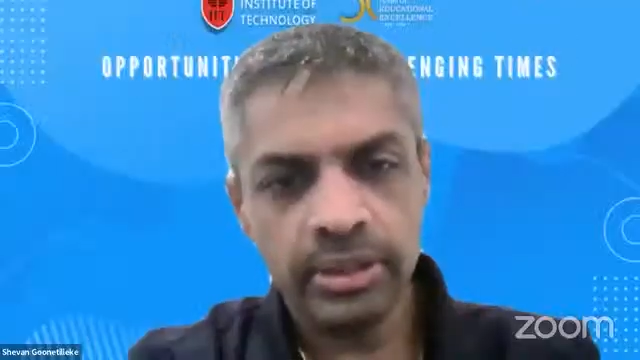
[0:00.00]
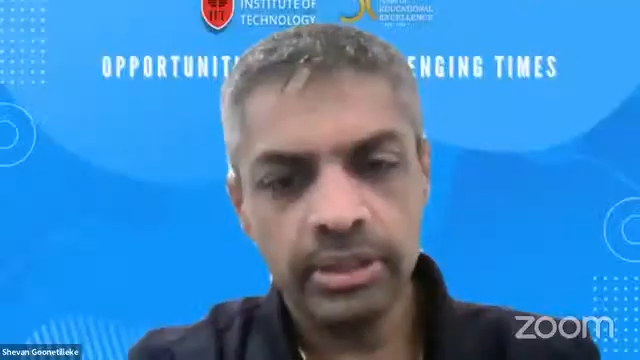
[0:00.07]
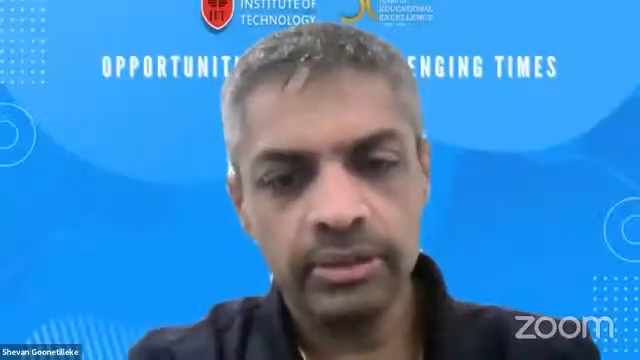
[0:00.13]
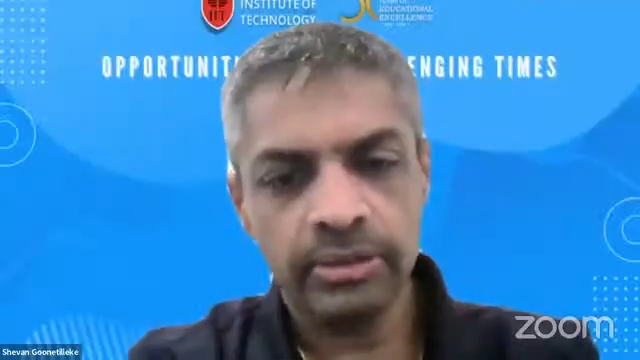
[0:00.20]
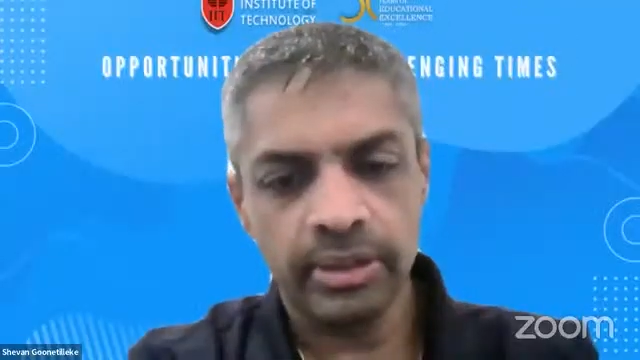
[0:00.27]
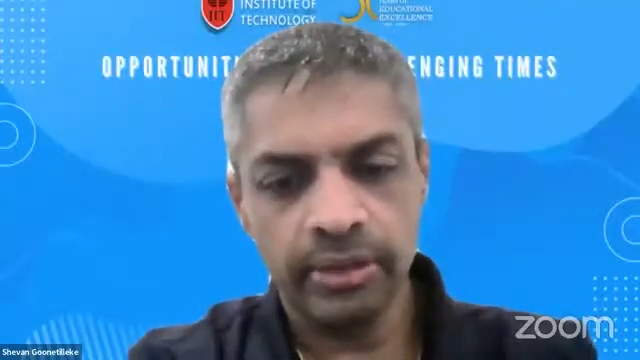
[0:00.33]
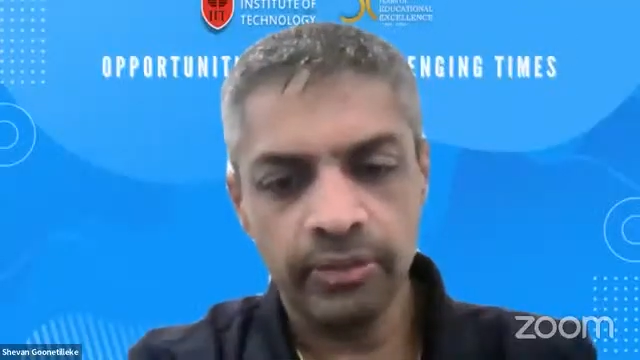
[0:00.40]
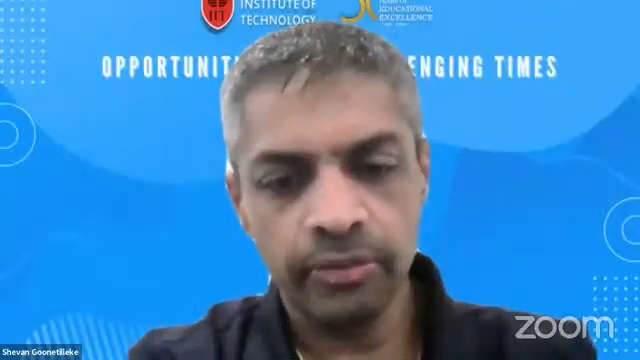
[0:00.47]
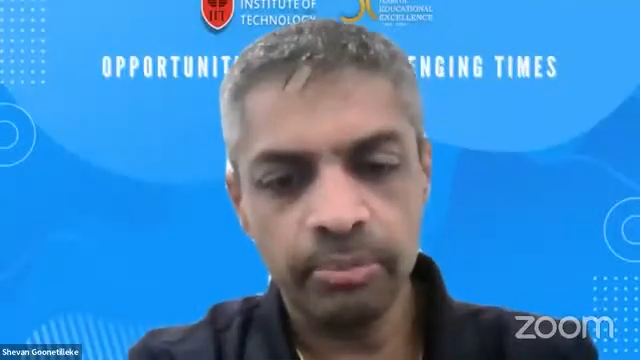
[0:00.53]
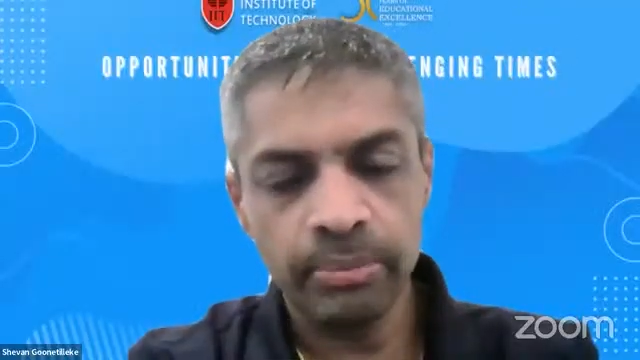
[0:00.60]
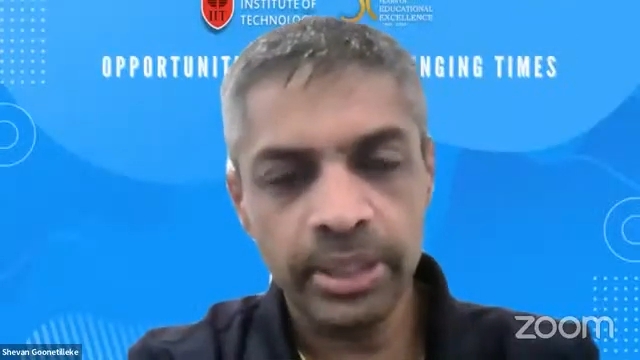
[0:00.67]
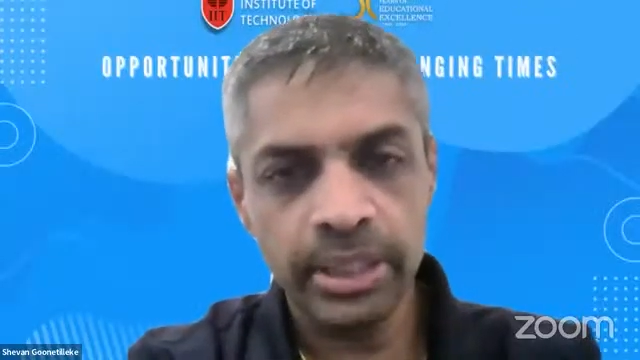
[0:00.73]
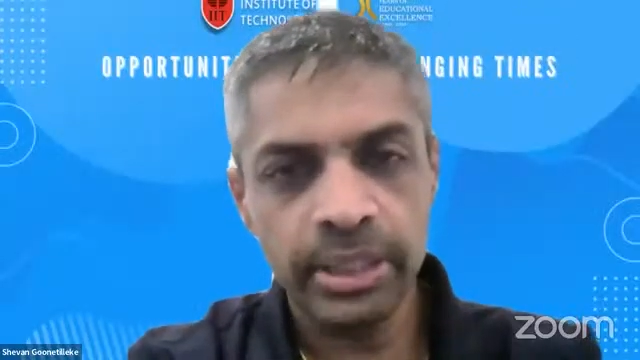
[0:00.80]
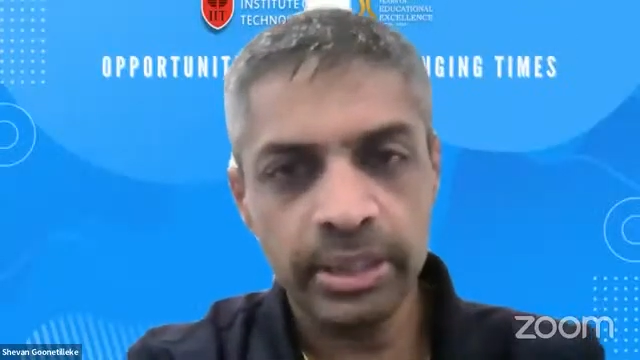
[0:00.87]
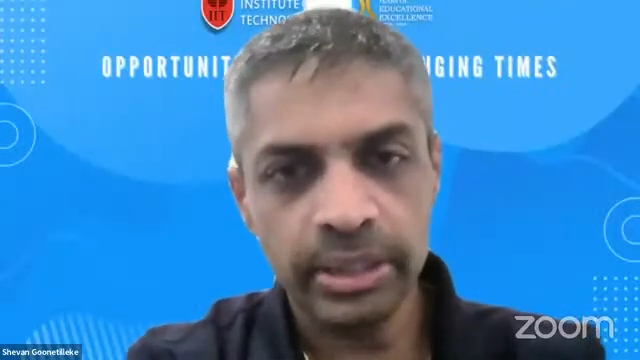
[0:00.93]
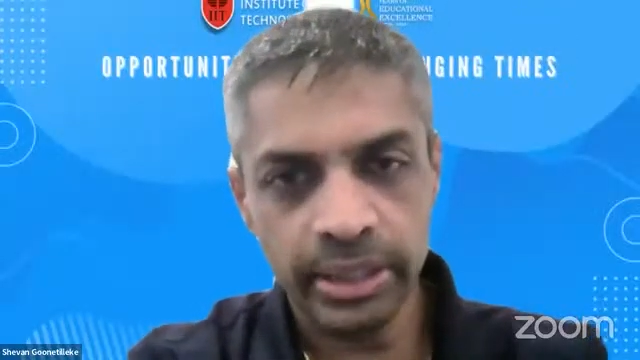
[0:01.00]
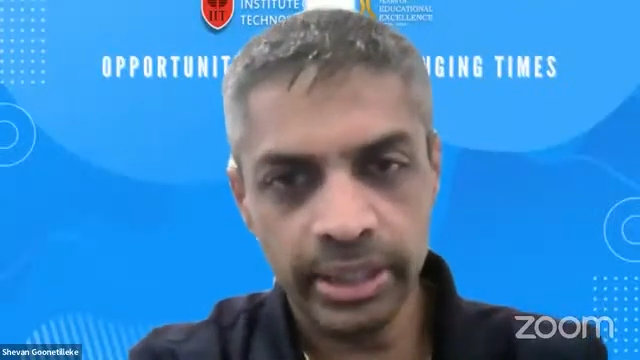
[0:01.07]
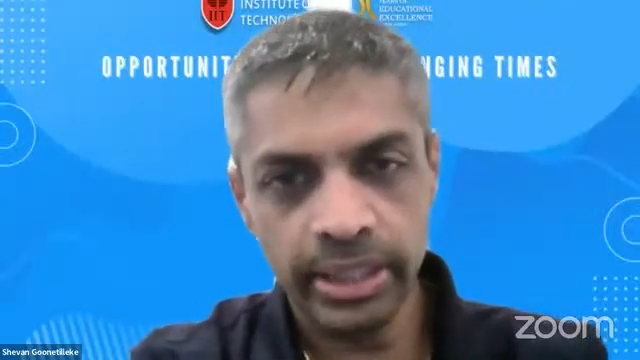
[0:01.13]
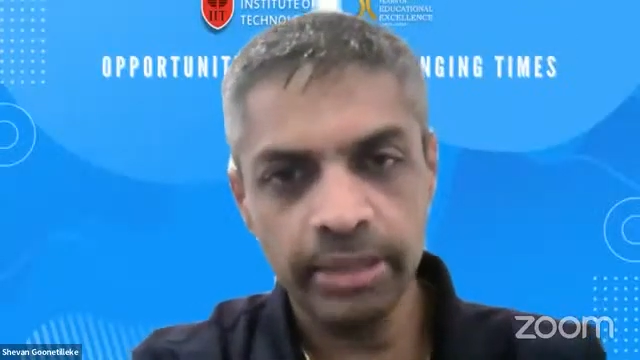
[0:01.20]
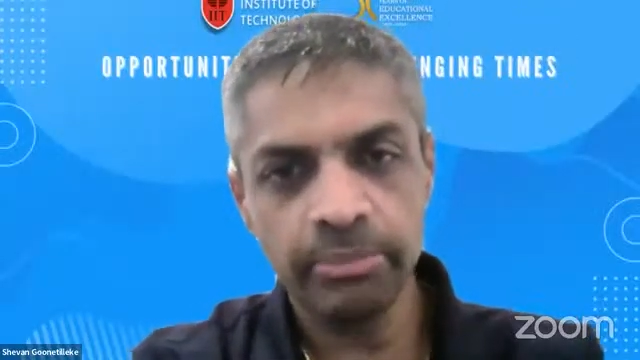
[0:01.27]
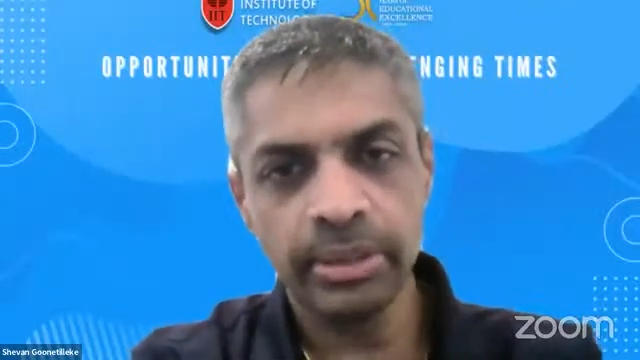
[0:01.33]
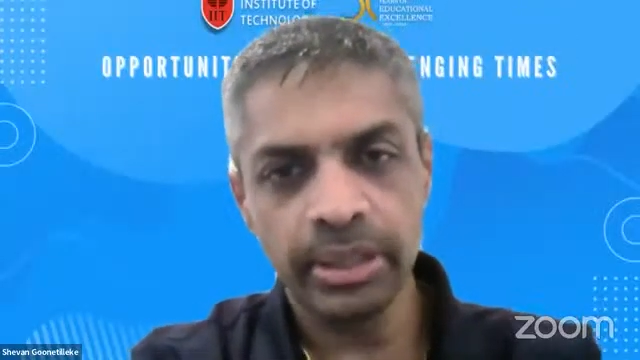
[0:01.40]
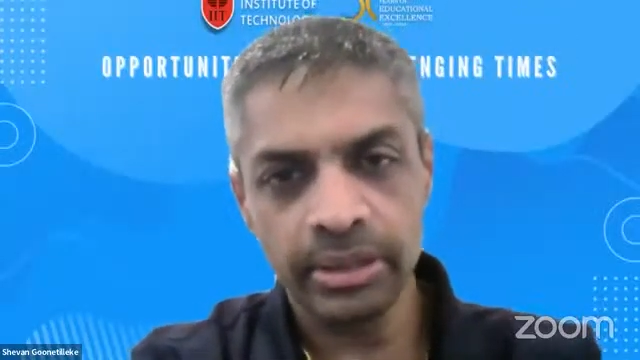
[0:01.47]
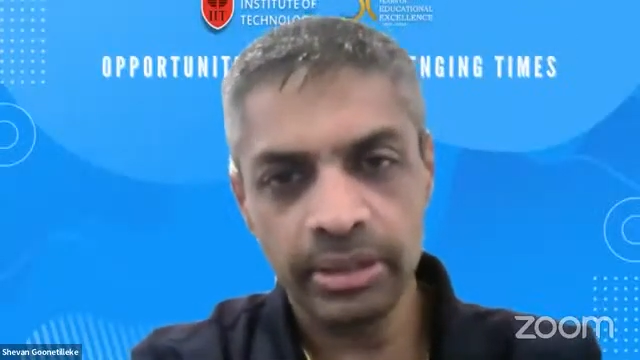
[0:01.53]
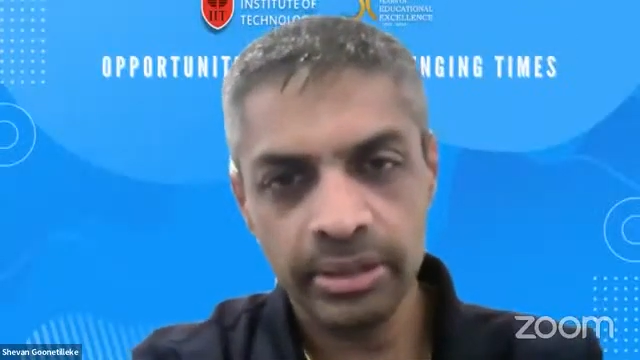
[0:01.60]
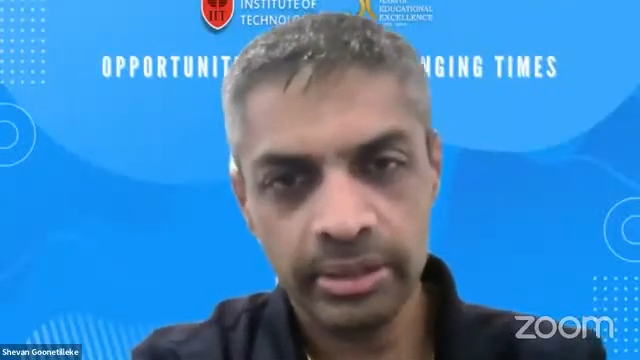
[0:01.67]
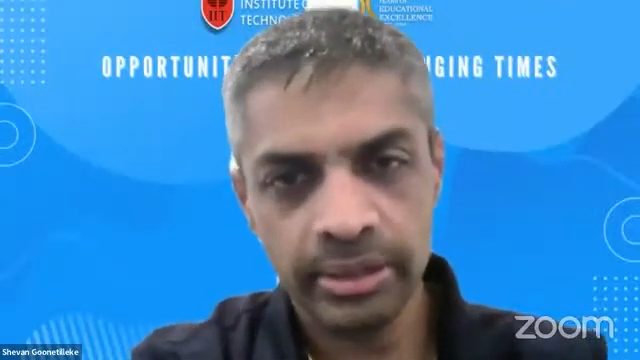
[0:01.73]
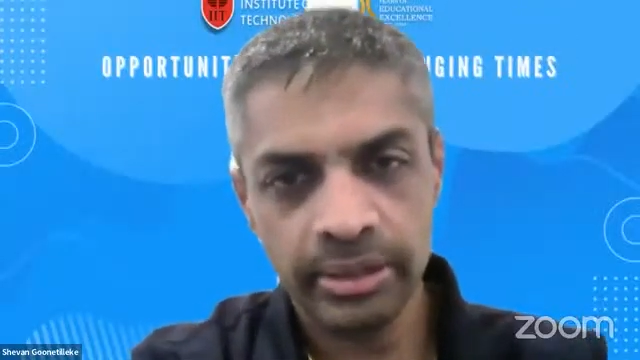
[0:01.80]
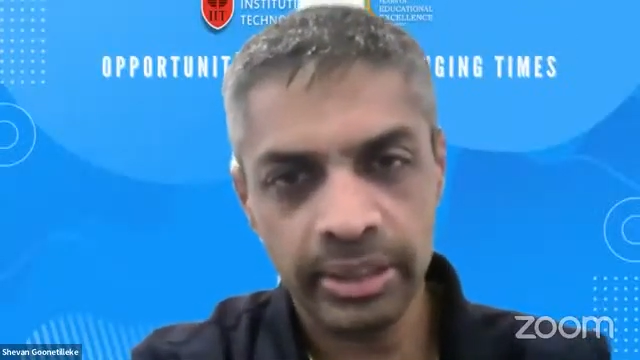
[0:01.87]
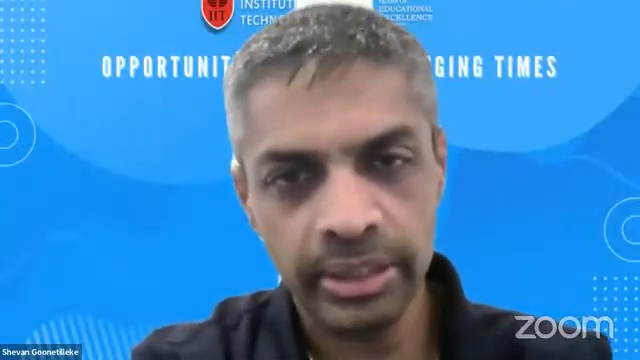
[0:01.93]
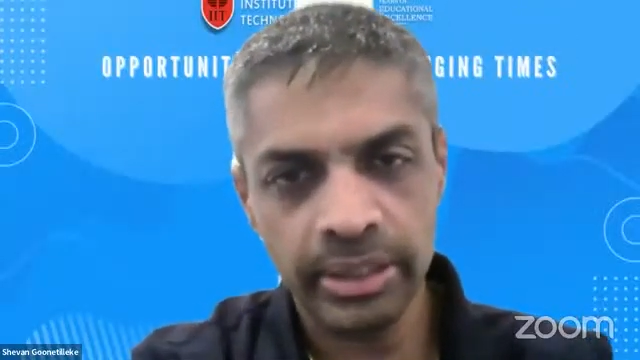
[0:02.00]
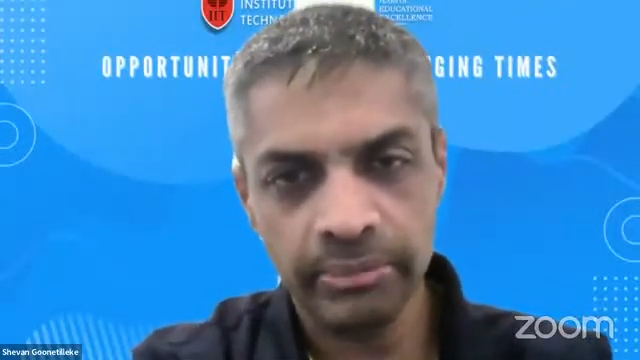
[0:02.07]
itself being an enabler, right?